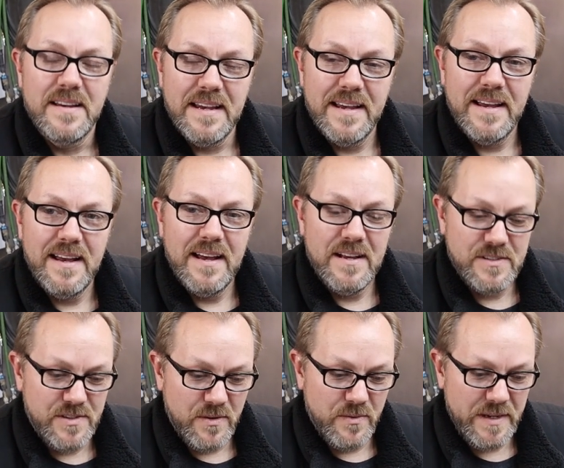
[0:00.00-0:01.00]
Yeah,
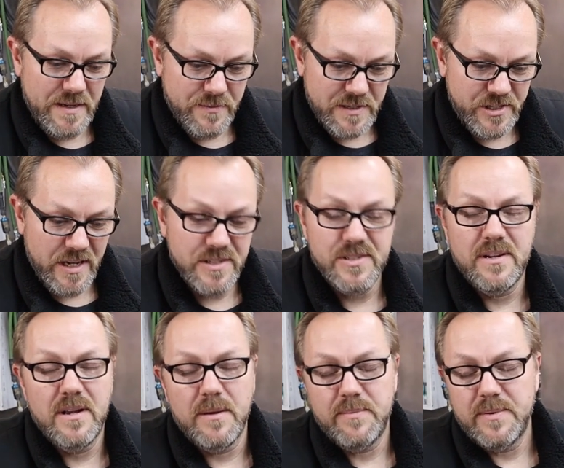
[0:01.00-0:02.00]
so we, we changed
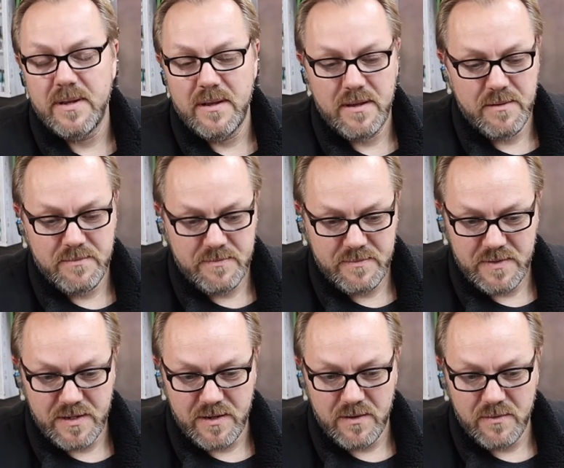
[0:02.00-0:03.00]
it up. Um,
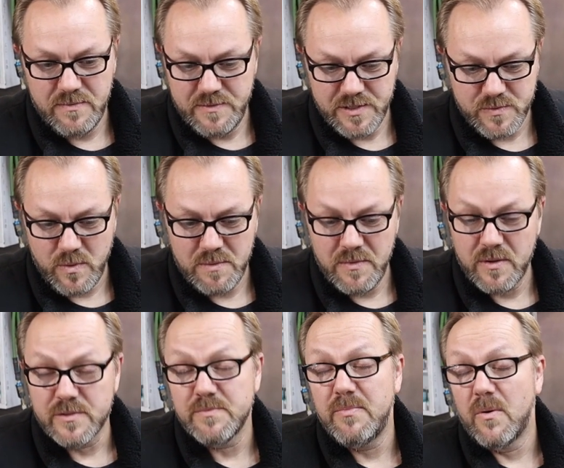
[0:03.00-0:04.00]
you know, just one
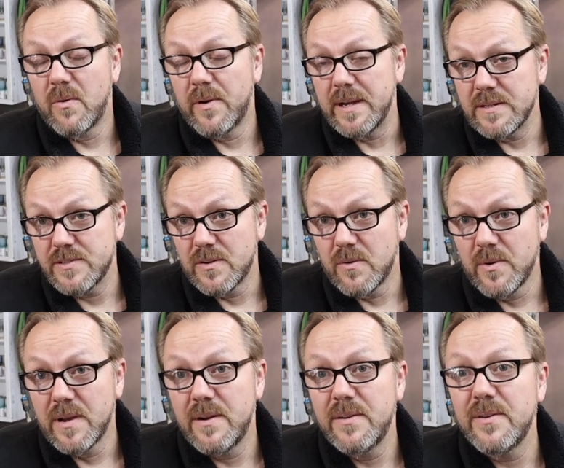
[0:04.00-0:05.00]
motor's boring, so
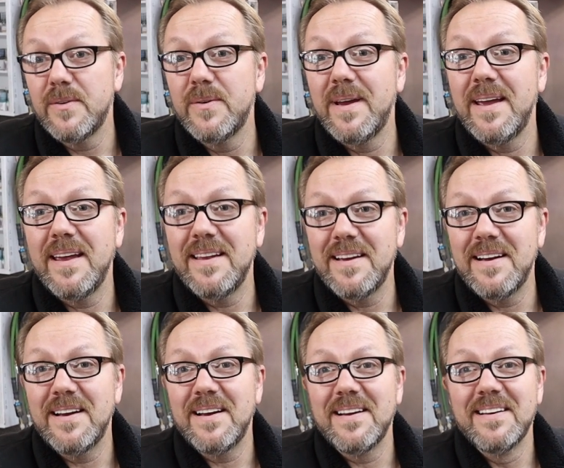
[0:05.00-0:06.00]
we're gonna do a
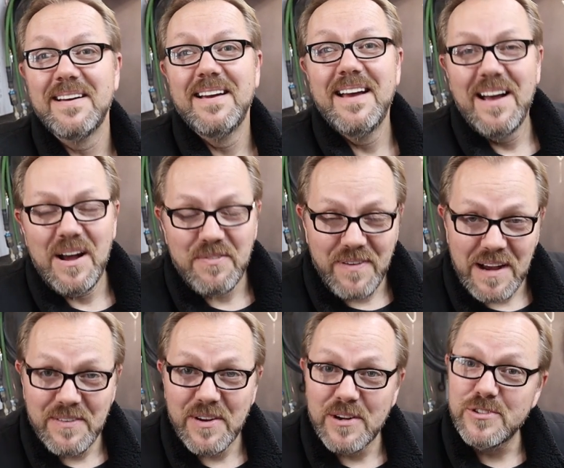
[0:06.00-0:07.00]
uh, a
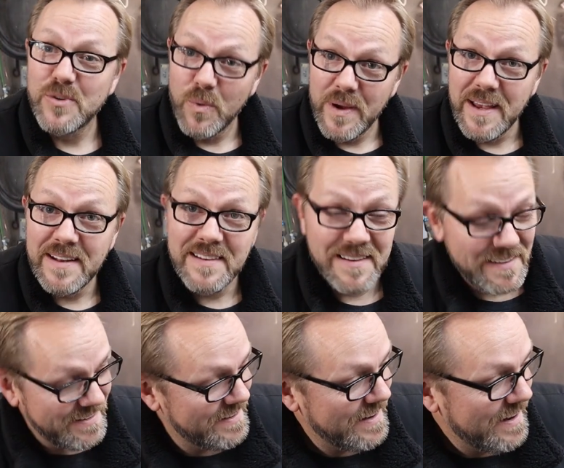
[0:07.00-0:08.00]
500 twin.
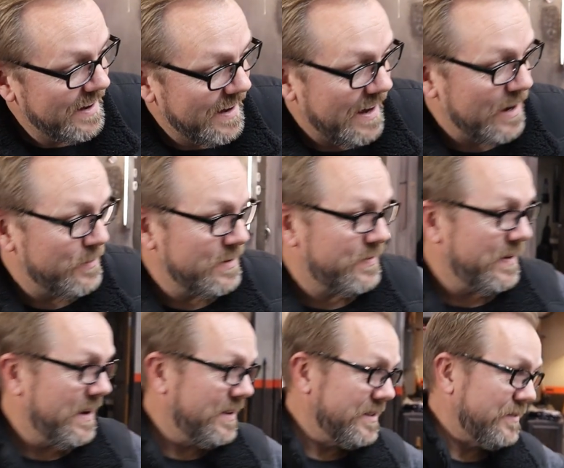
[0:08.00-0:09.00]
Okay. And we
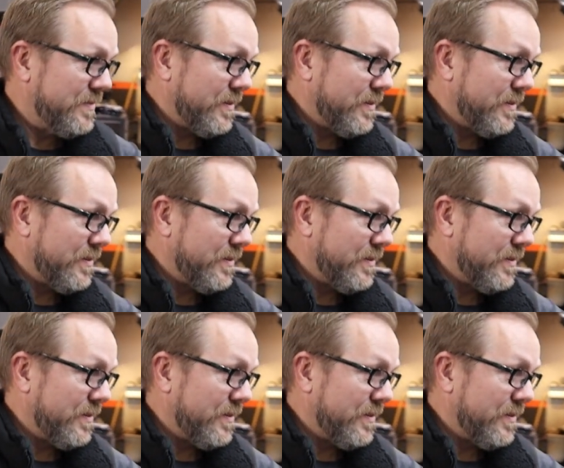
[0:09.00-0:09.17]
found the